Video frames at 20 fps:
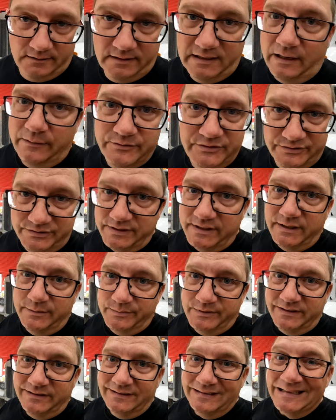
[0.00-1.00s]
Now we just need
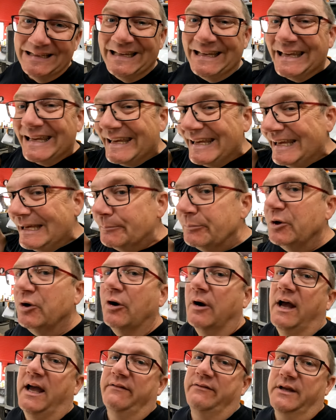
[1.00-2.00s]
him to keep
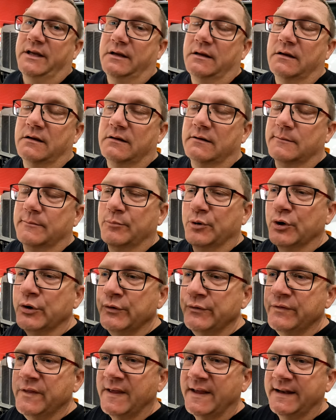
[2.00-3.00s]
driving.
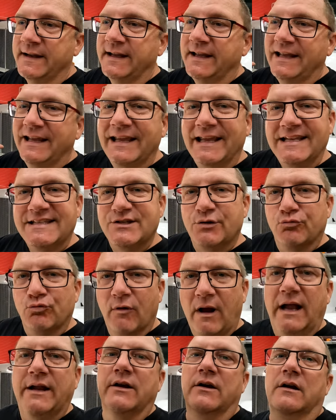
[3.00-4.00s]
Prove that it's a
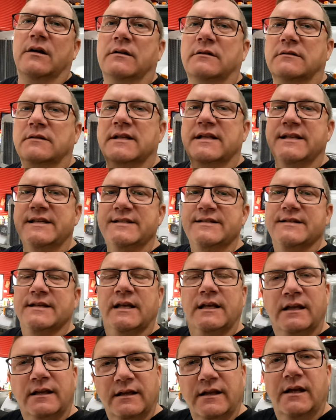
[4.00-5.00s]
runner. That he's,
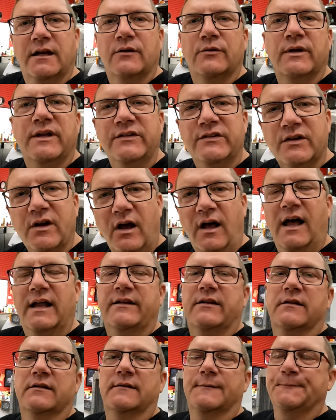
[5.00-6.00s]
you know, he's
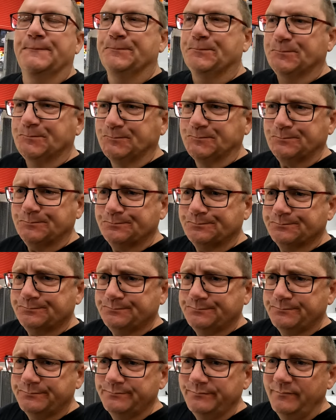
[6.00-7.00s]
got,
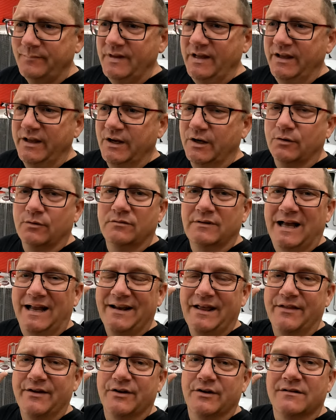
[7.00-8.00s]
you know,
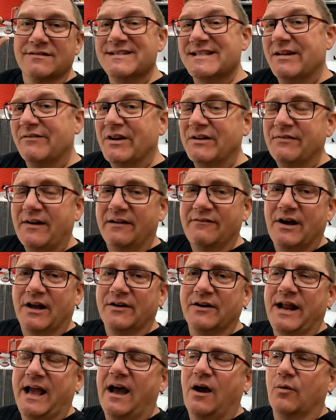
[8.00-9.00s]
another
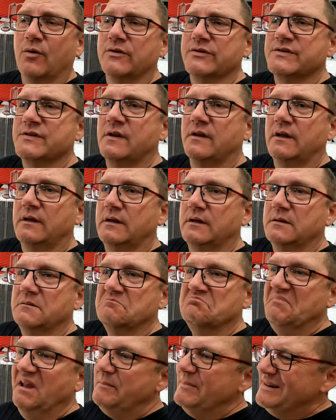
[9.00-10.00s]
7,500 hours,
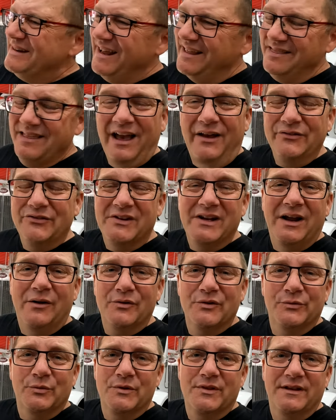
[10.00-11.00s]
maybe 10,000
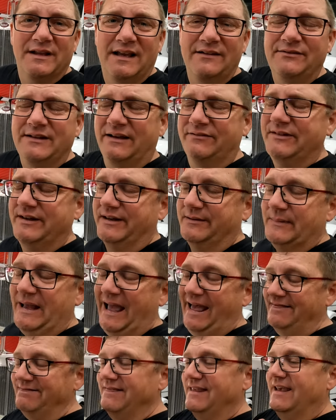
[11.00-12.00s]
hours worth of life left in him.
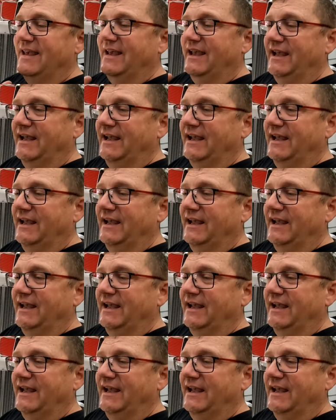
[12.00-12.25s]
And,